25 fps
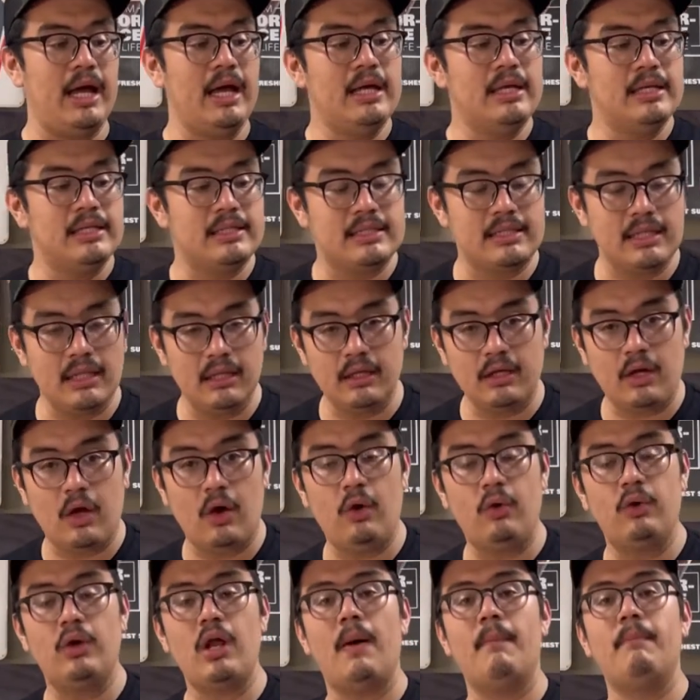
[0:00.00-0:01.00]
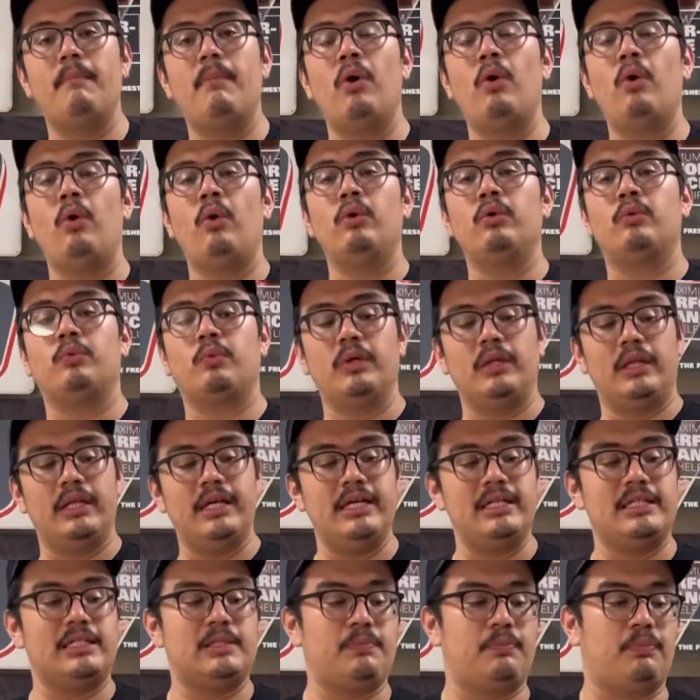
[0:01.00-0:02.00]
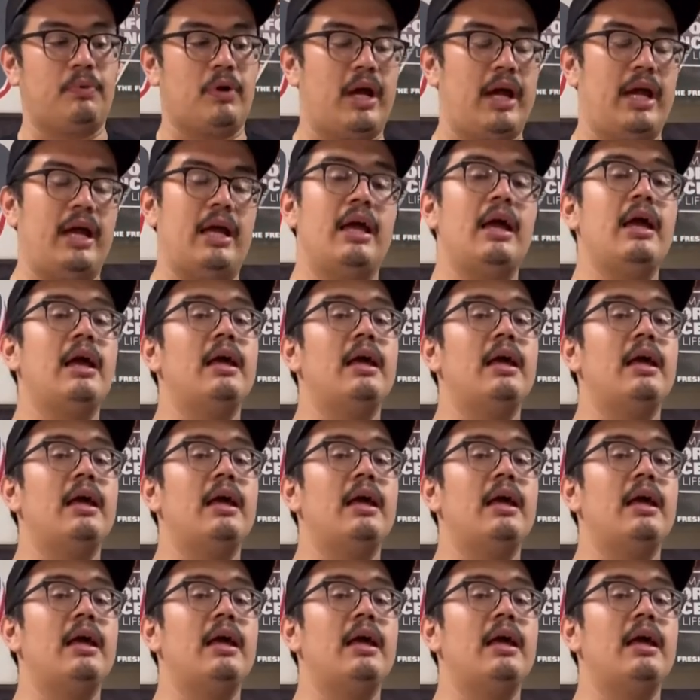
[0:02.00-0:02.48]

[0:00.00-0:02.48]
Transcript: silicone mold release spray.